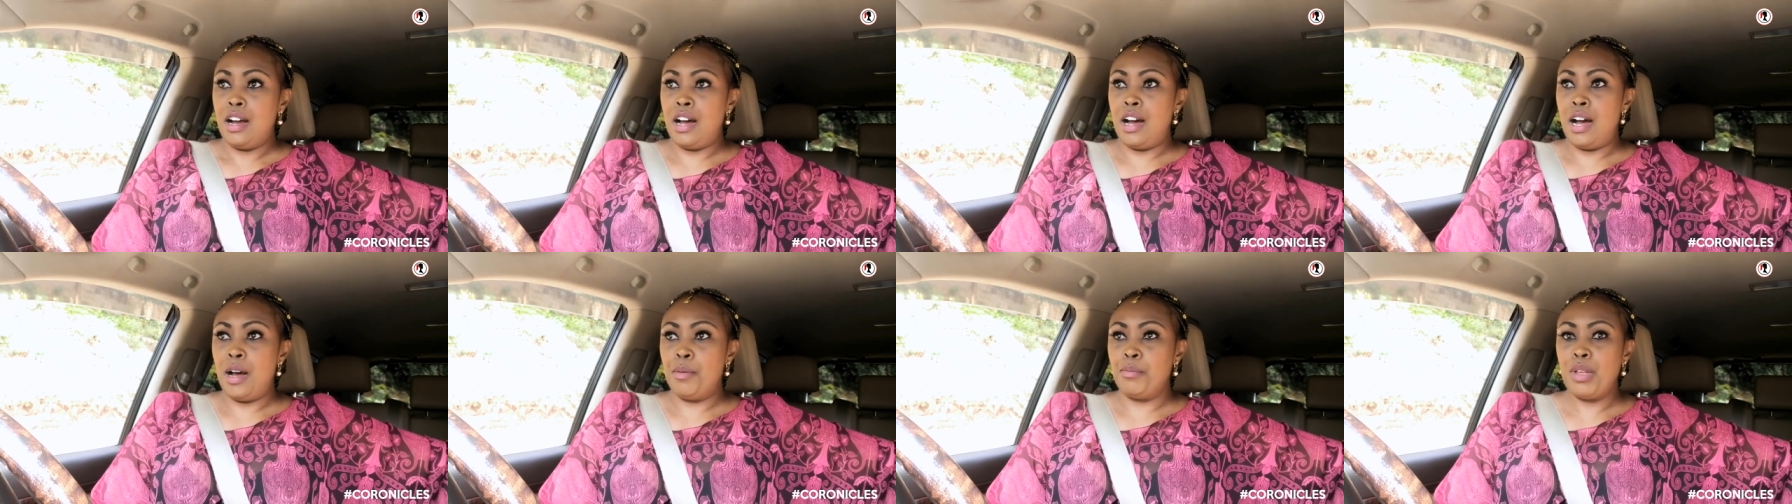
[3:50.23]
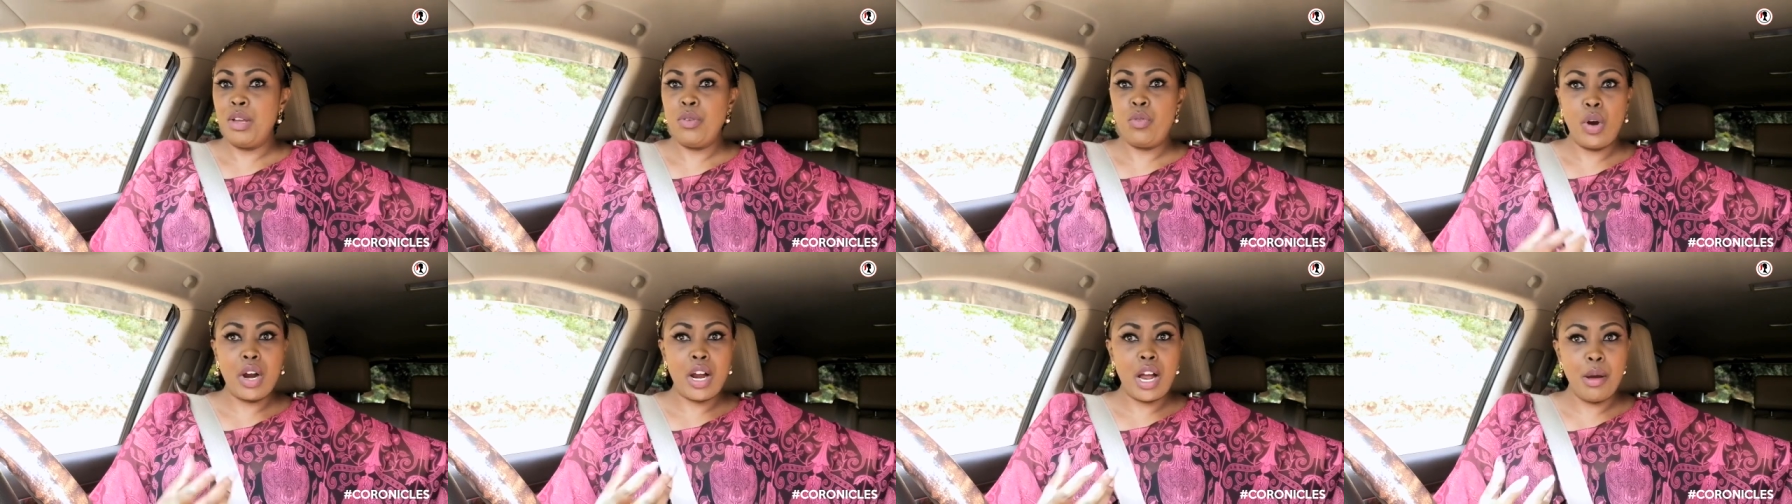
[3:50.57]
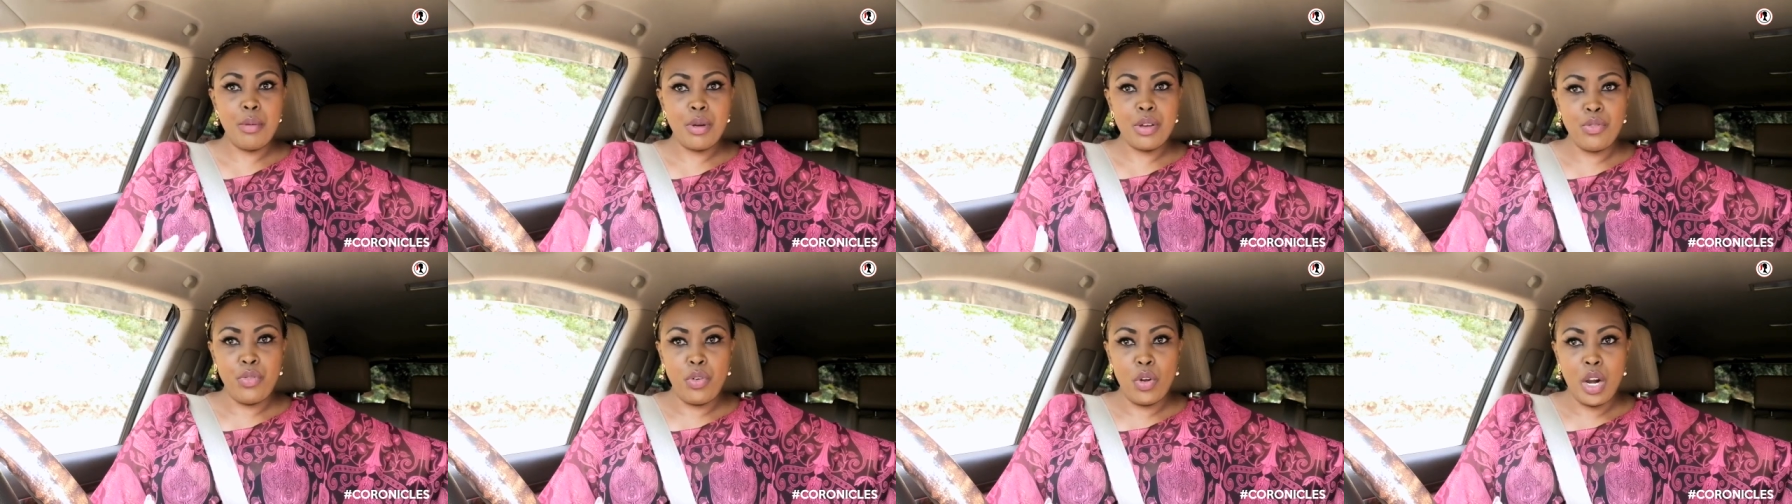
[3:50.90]
Um, if we're
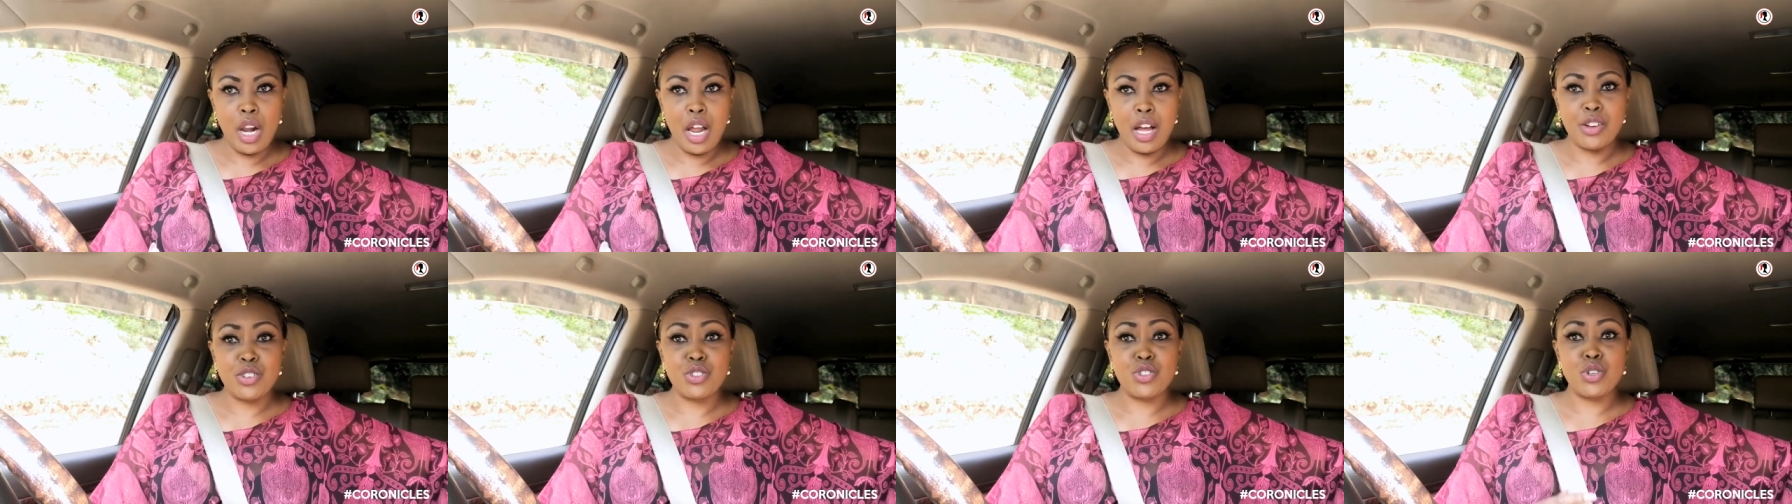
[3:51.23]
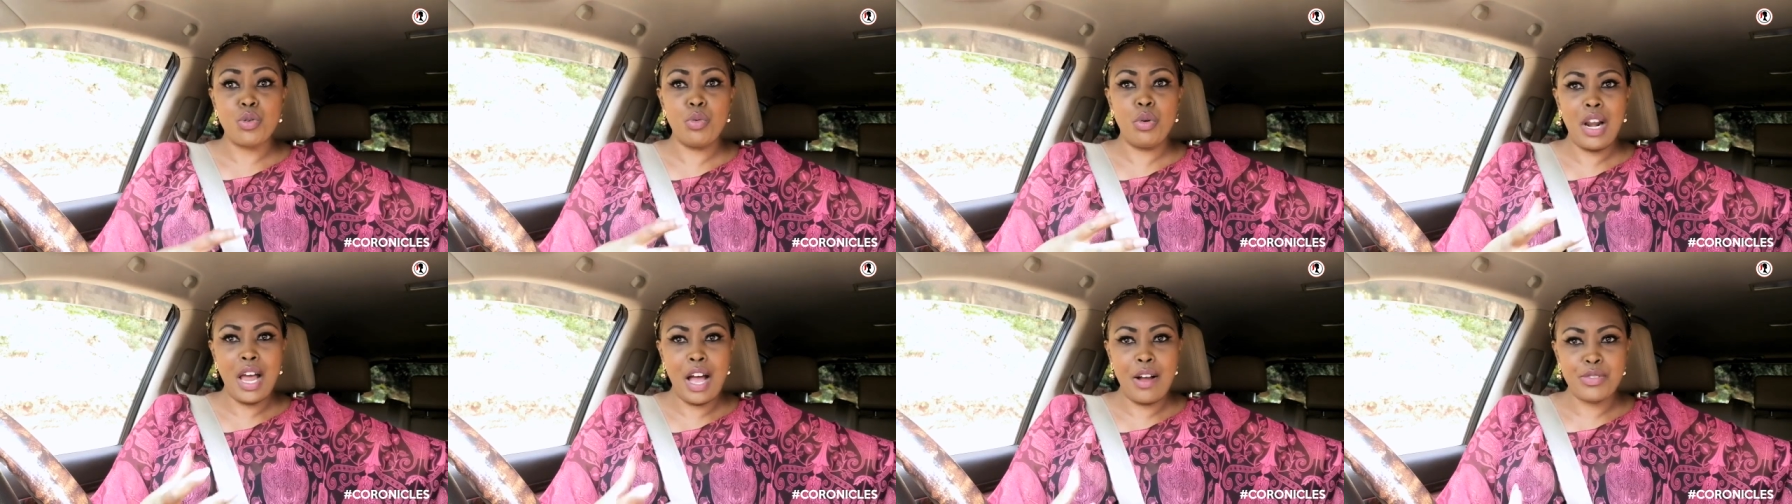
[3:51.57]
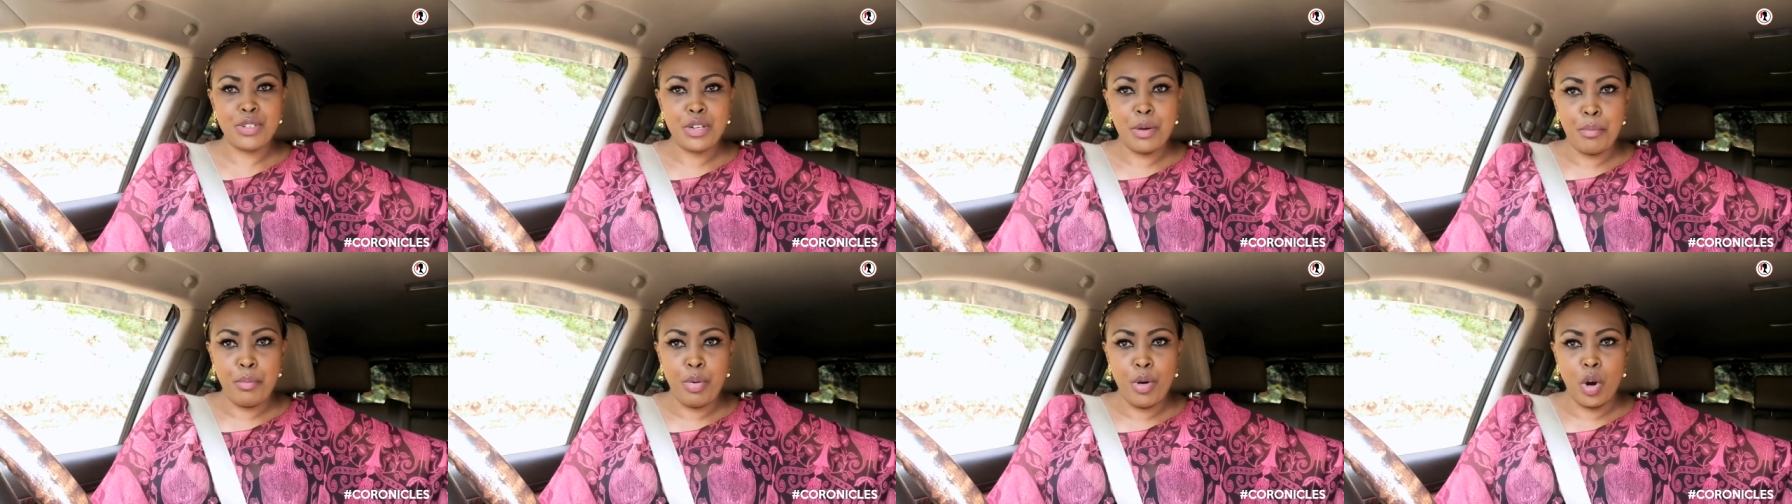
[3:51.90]
coming for lunch, we'll have
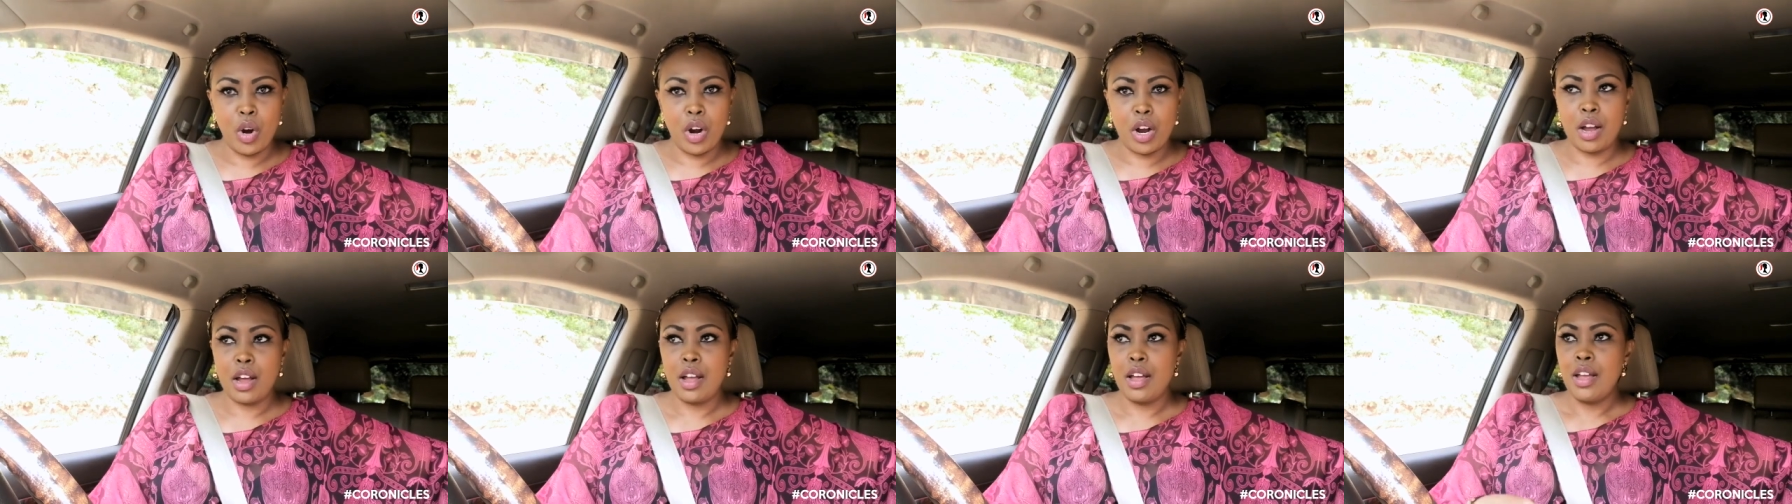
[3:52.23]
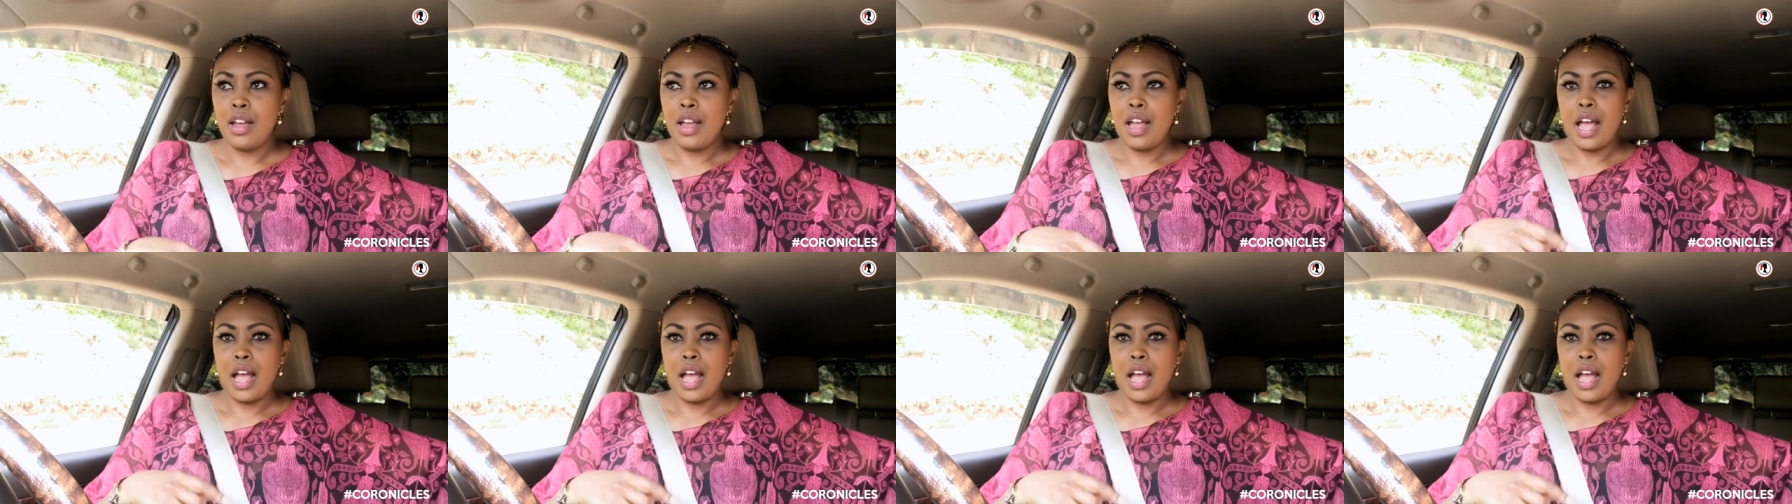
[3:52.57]
to book.